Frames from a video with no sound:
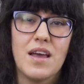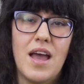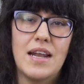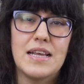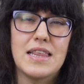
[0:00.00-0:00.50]

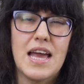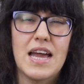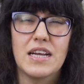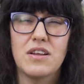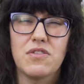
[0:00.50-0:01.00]
an
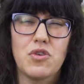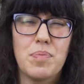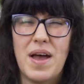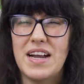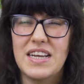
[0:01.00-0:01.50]
antagonist or a
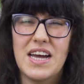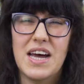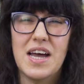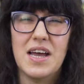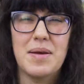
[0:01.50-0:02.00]
bad
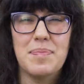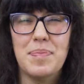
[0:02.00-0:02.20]
guy,